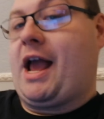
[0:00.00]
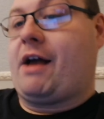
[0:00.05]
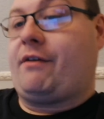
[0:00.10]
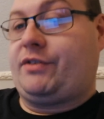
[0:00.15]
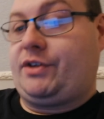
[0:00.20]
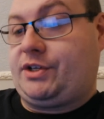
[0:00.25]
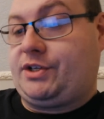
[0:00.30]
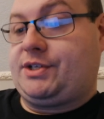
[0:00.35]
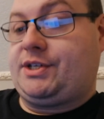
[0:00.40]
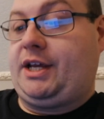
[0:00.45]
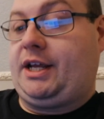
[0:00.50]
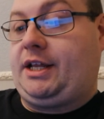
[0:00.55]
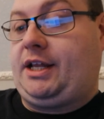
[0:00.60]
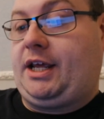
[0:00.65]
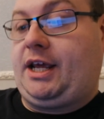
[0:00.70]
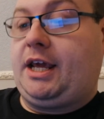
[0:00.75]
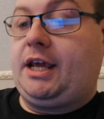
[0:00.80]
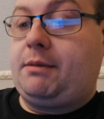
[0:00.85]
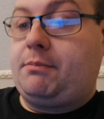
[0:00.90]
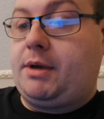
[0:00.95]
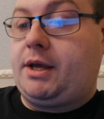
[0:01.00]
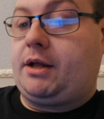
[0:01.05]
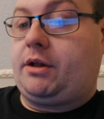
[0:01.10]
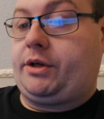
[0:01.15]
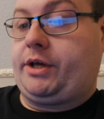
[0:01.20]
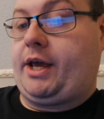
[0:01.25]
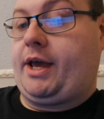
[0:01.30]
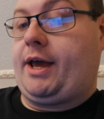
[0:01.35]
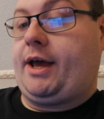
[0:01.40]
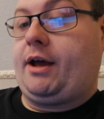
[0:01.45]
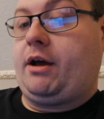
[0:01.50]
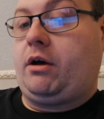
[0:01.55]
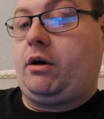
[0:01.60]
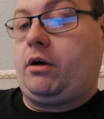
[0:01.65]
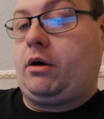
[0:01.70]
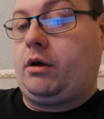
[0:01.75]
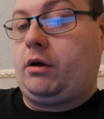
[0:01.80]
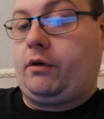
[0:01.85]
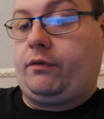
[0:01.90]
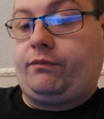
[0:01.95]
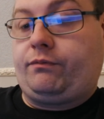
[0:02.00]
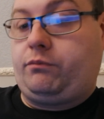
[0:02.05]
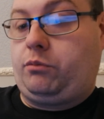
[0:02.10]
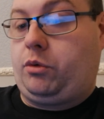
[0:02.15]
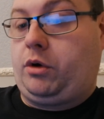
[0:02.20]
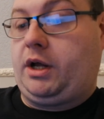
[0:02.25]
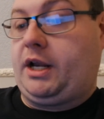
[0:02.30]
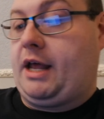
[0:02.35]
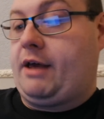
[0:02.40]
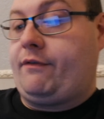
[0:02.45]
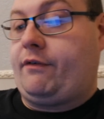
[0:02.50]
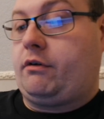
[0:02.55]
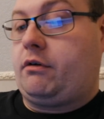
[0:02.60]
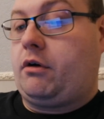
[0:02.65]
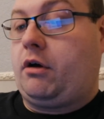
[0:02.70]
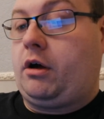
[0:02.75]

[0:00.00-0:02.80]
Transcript: haven't seen the email yet or whatever,